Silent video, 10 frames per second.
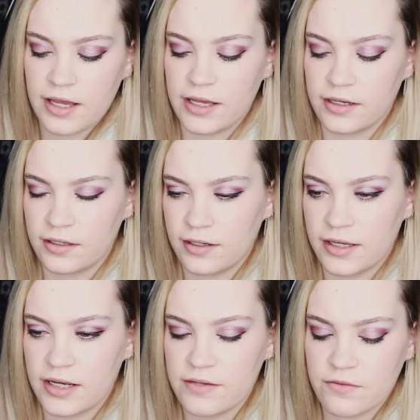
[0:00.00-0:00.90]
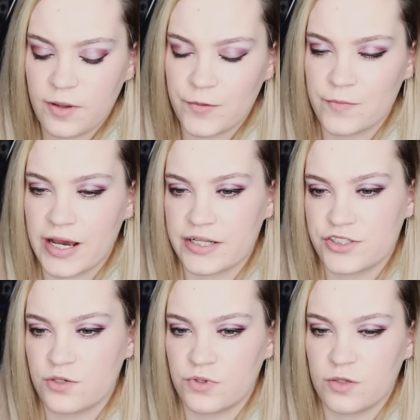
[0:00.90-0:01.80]
And it even made me mad,
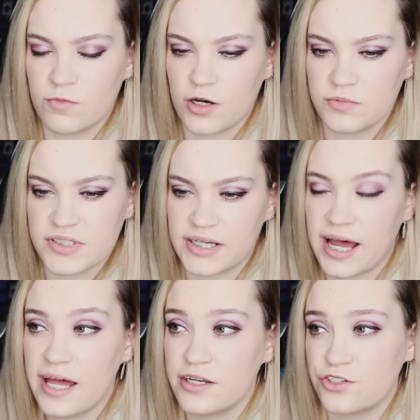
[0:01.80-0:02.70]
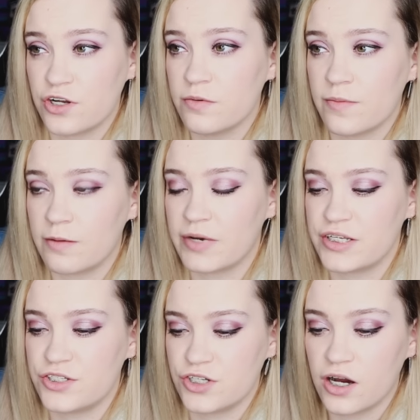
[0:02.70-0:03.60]
too, when the mom was like, I had a dream about
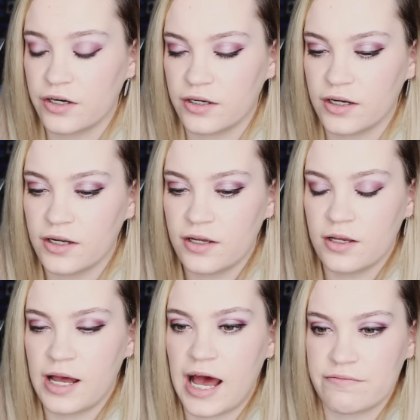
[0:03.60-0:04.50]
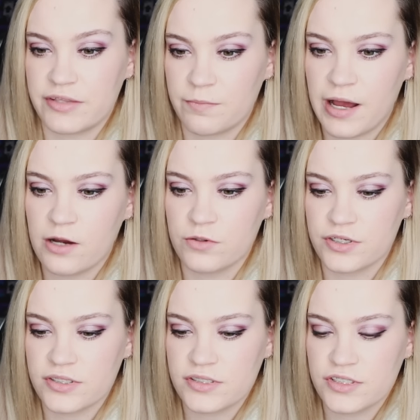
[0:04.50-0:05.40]
my daughter having the
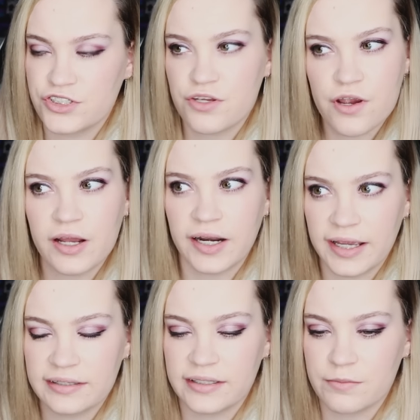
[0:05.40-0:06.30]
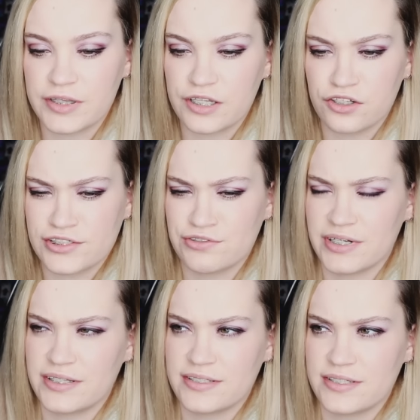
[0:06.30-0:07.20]
powers, so you're going to get them, and then look
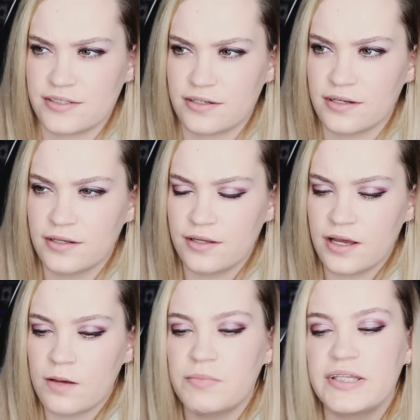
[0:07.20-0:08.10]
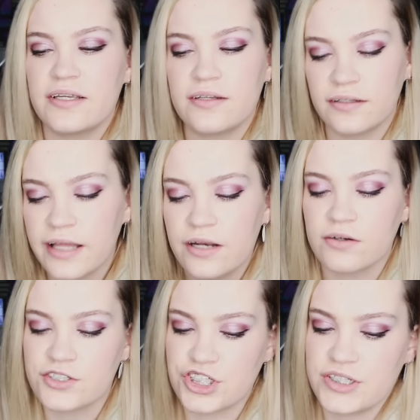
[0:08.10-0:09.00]
straight at the sister. But then later
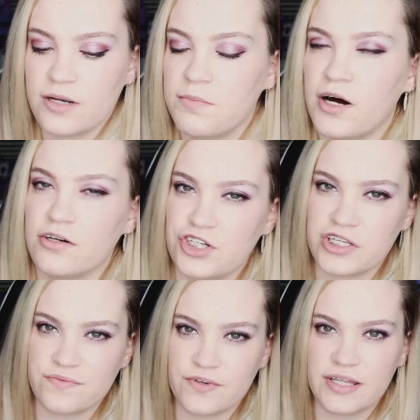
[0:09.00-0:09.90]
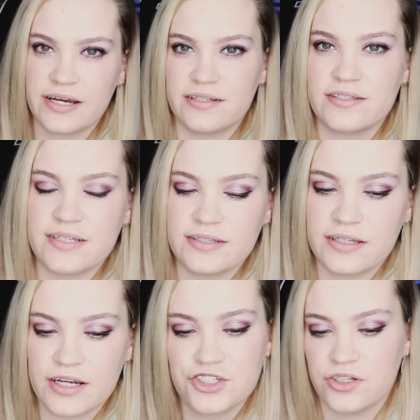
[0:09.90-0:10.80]
on, she did apologize for that and said that
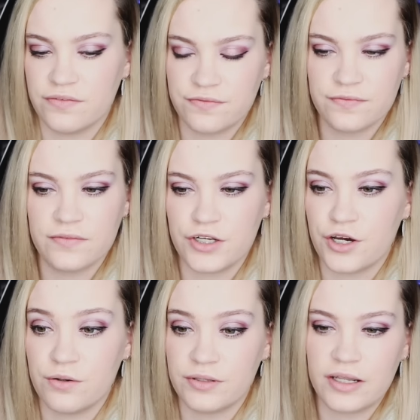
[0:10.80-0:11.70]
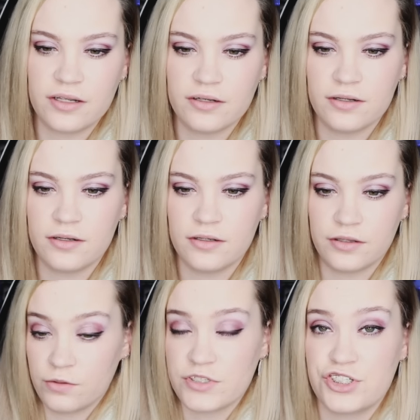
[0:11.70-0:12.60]
I should have known that
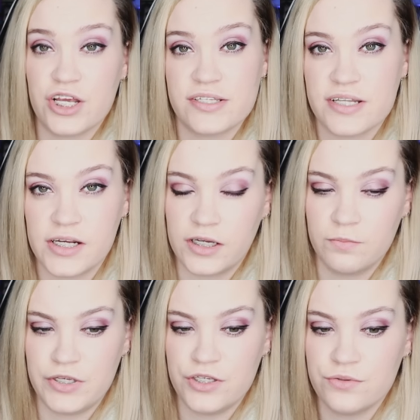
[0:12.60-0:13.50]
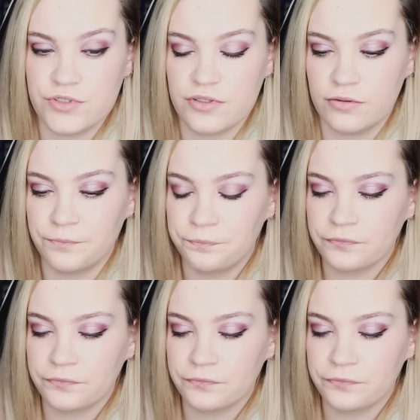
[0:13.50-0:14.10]
there was a chance that it could be you, too.